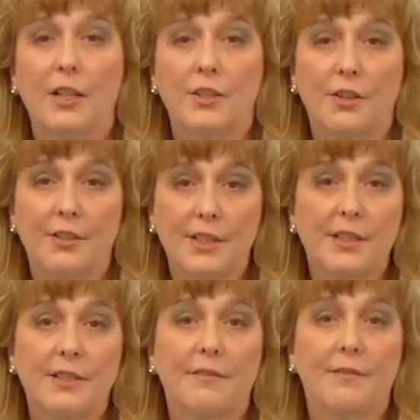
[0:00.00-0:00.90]
So this
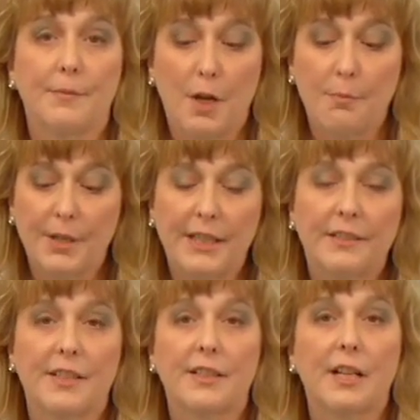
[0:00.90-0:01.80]
is a big
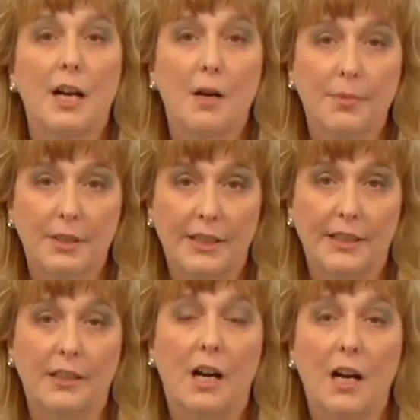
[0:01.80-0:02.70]

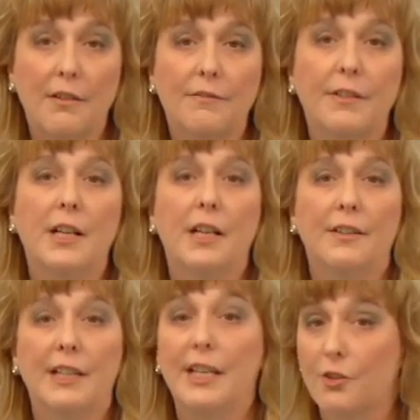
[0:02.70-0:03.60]
discoupling of
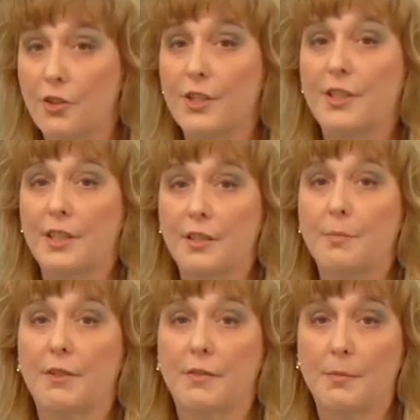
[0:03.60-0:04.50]
the energy
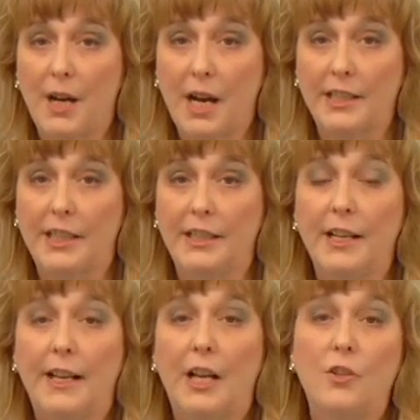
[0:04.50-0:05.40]
systems of the body,
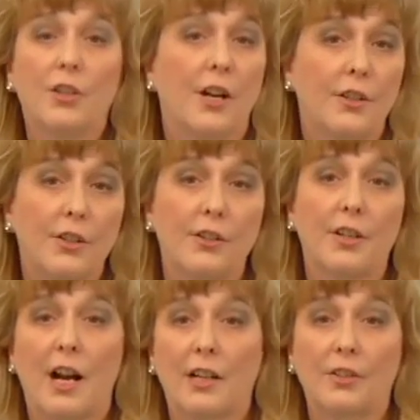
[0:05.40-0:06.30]
and you go to your
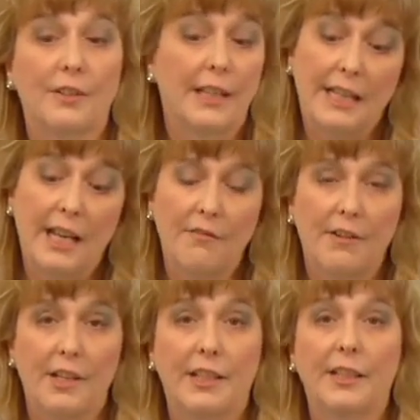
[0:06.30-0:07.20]
doctor and they can't
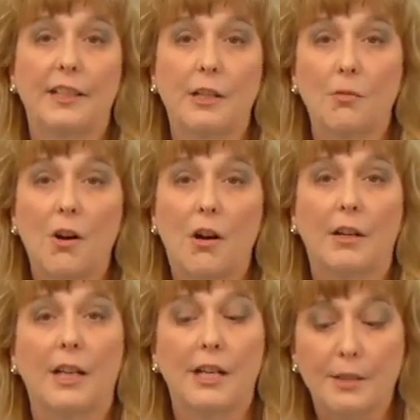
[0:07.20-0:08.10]
find anything
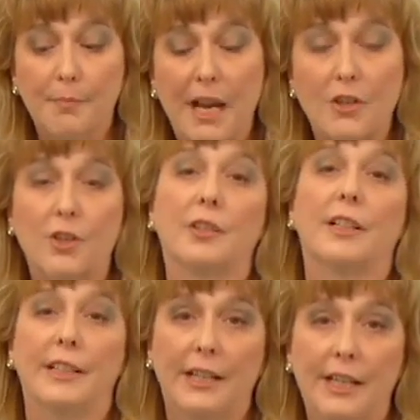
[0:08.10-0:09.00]
wrong,
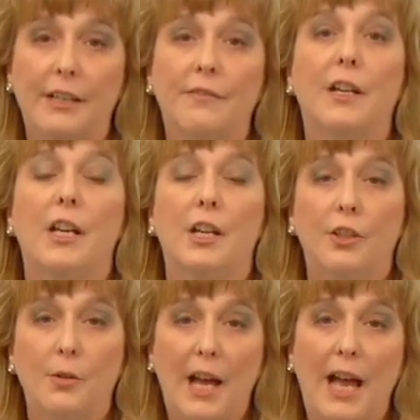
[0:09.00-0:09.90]
especially if
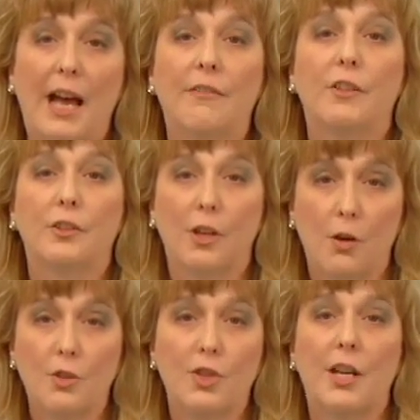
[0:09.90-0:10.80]
you have
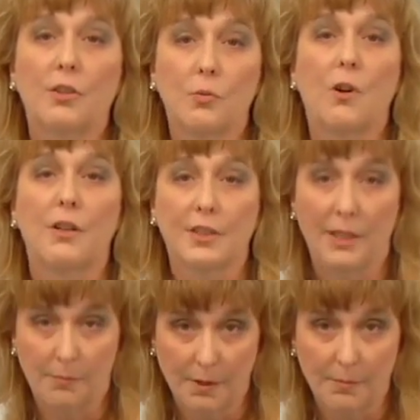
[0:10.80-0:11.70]
no chest wall
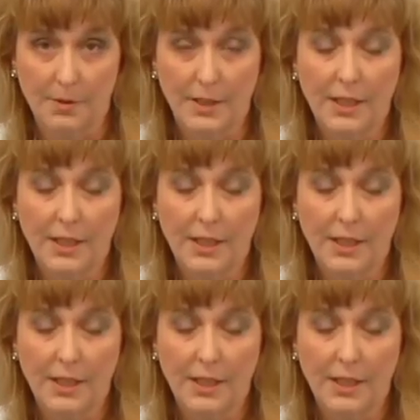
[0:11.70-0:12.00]
symptoms.